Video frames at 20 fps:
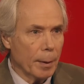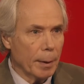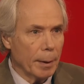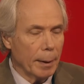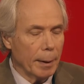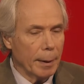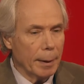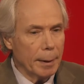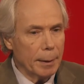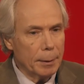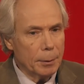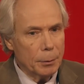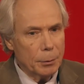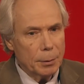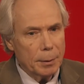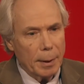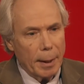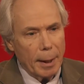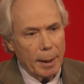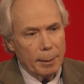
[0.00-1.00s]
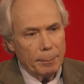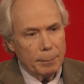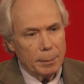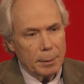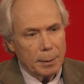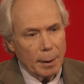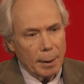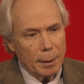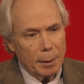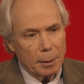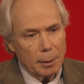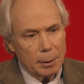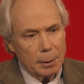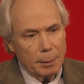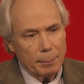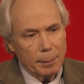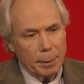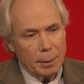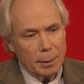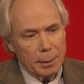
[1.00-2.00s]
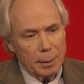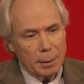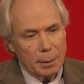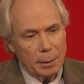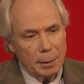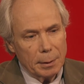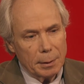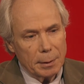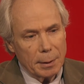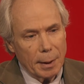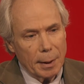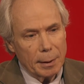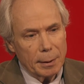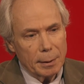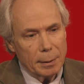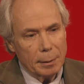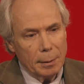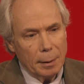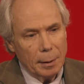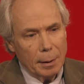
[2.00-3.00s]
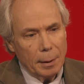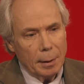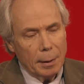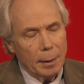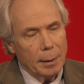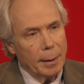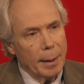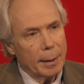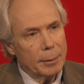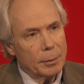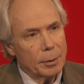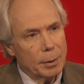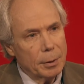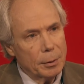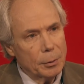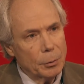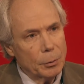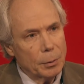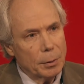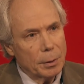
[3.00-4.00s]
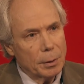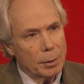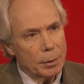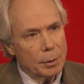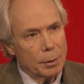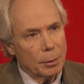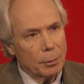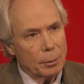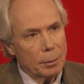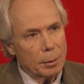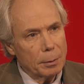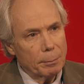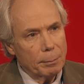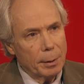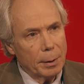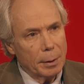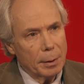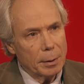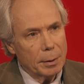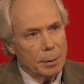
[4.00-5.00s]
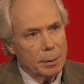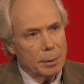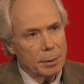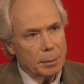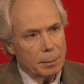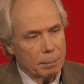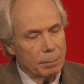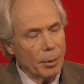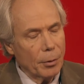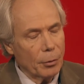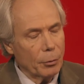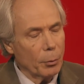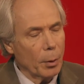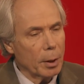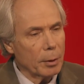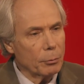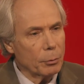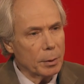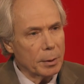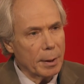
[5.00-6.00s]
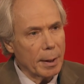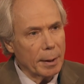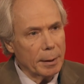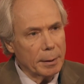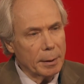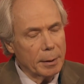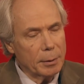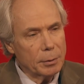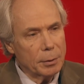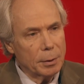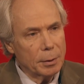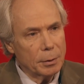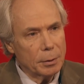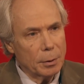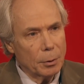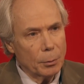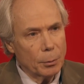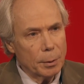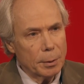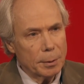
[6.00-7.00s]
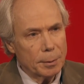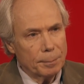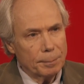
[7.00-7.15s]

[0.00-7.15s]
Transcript: and whose names I ultimately decided not to use in the story because the threat of retaliation is so real.